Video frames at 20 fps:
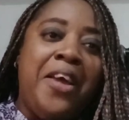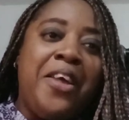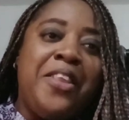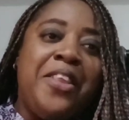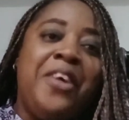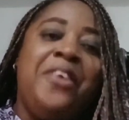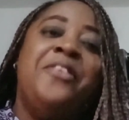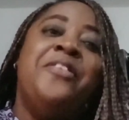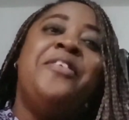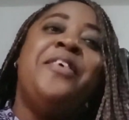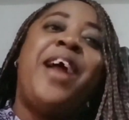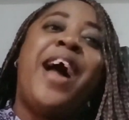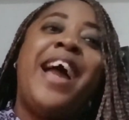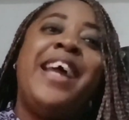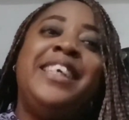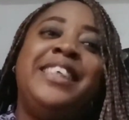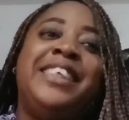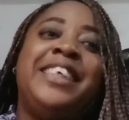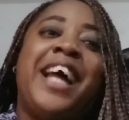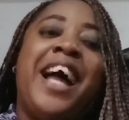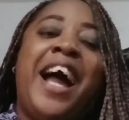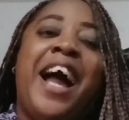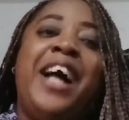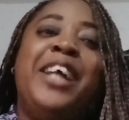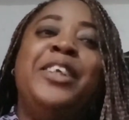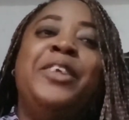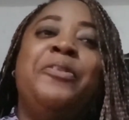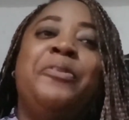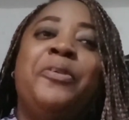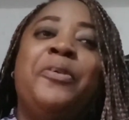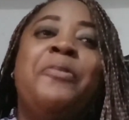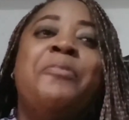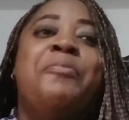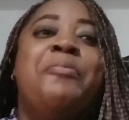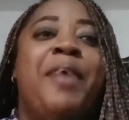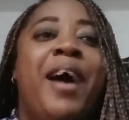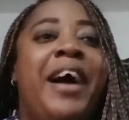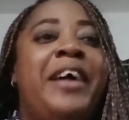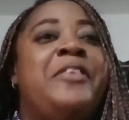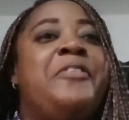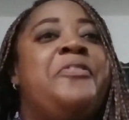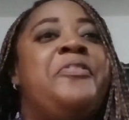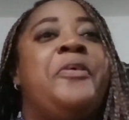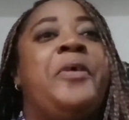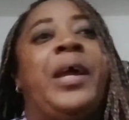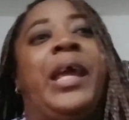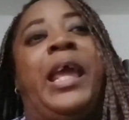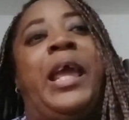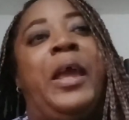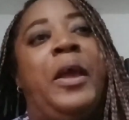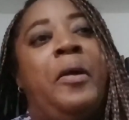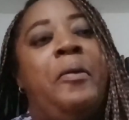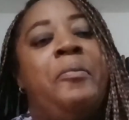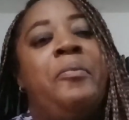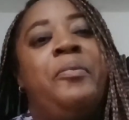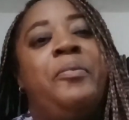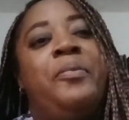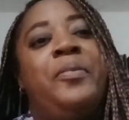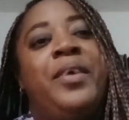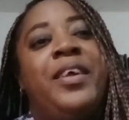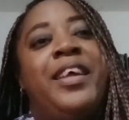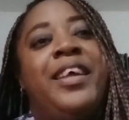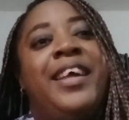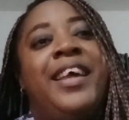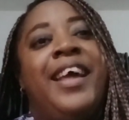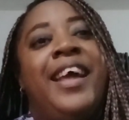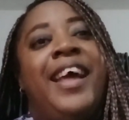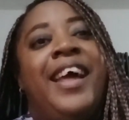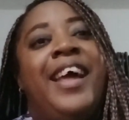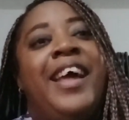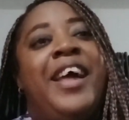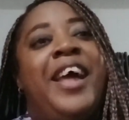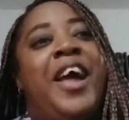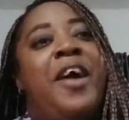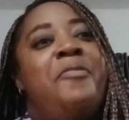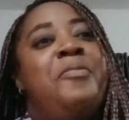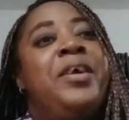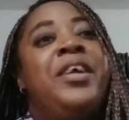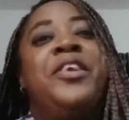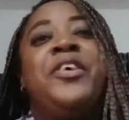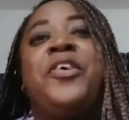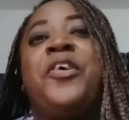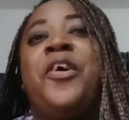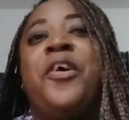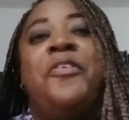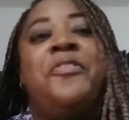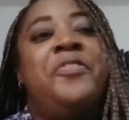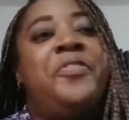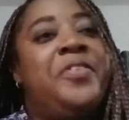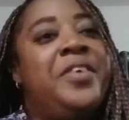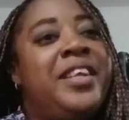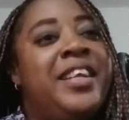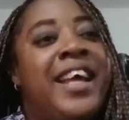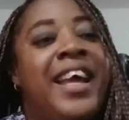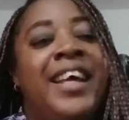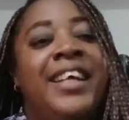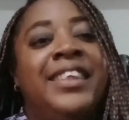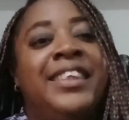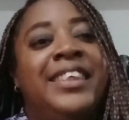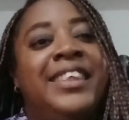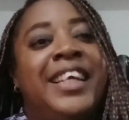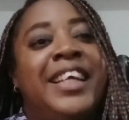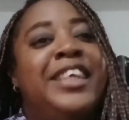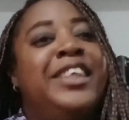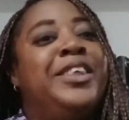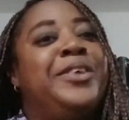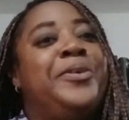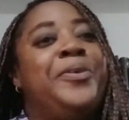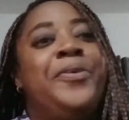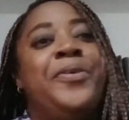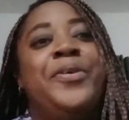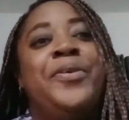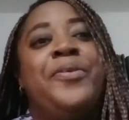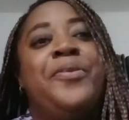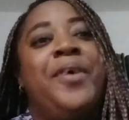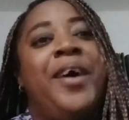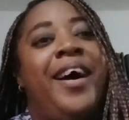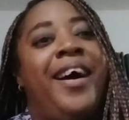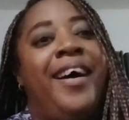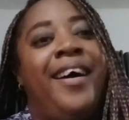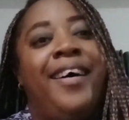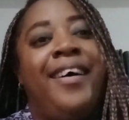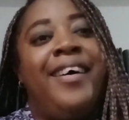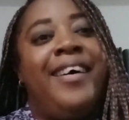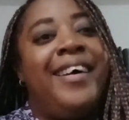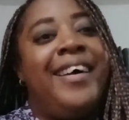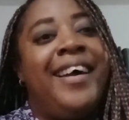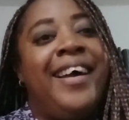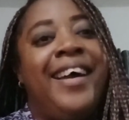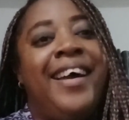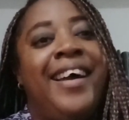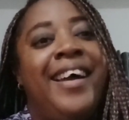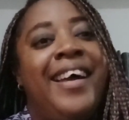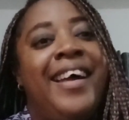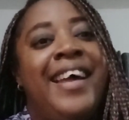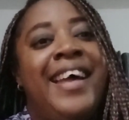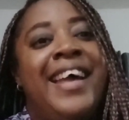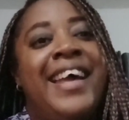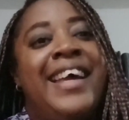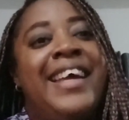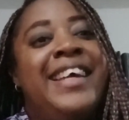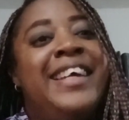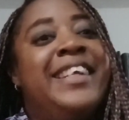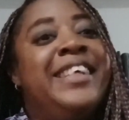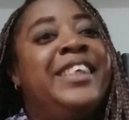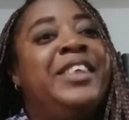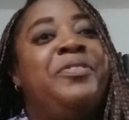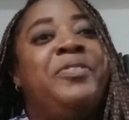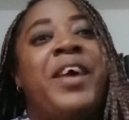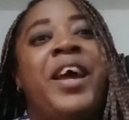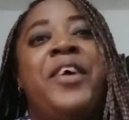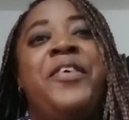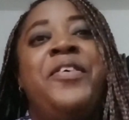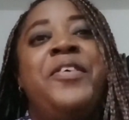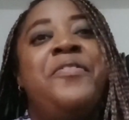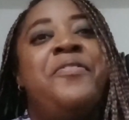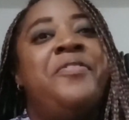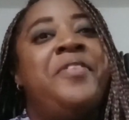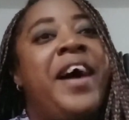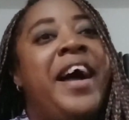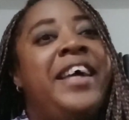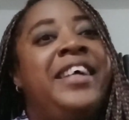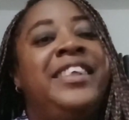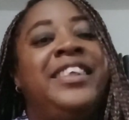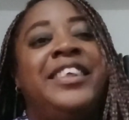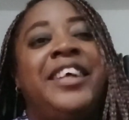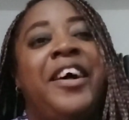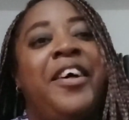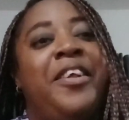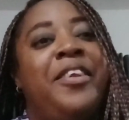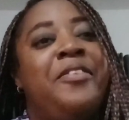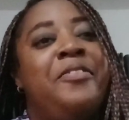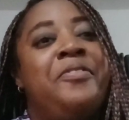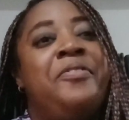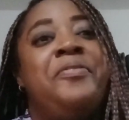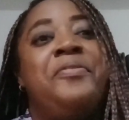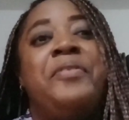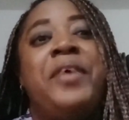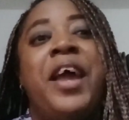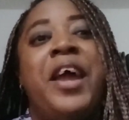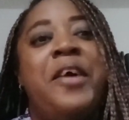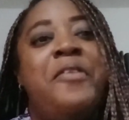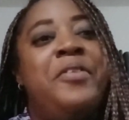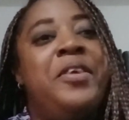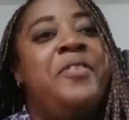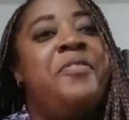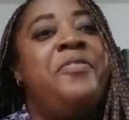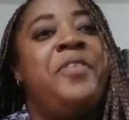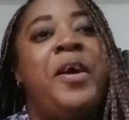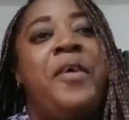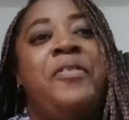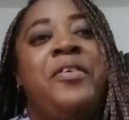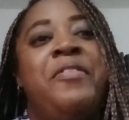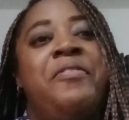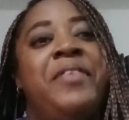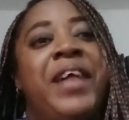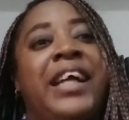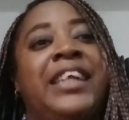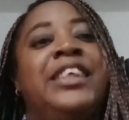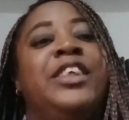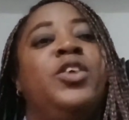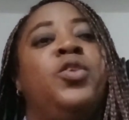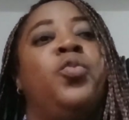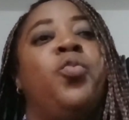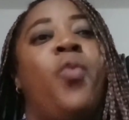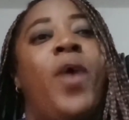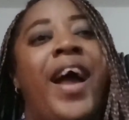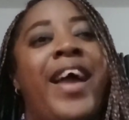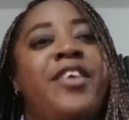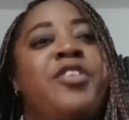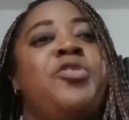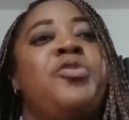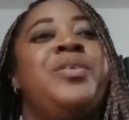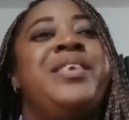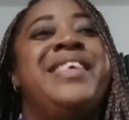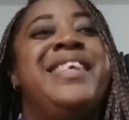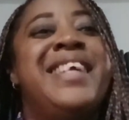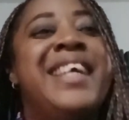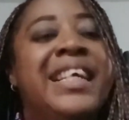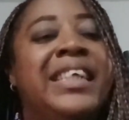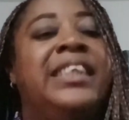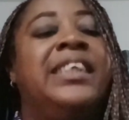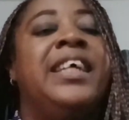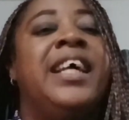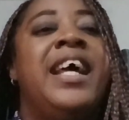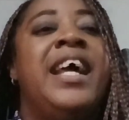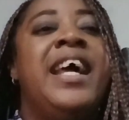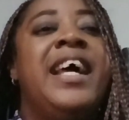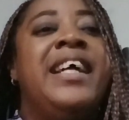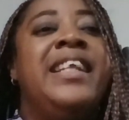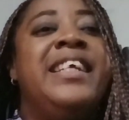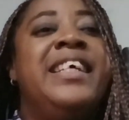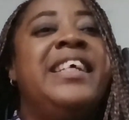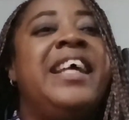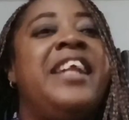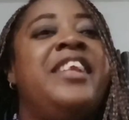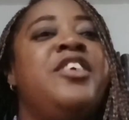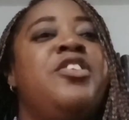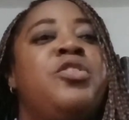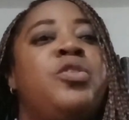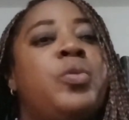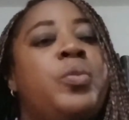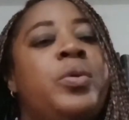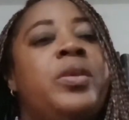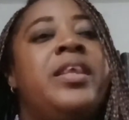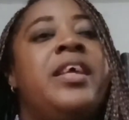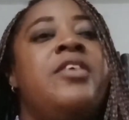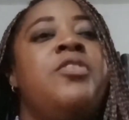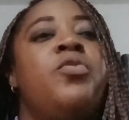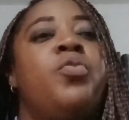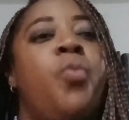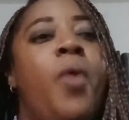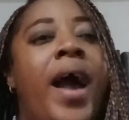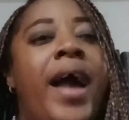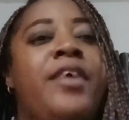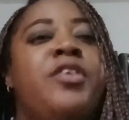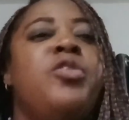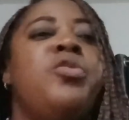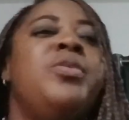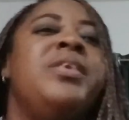the right hand woman for him, being confident is who you are. It is very vital, very, very. That is why you need, these are the two things why you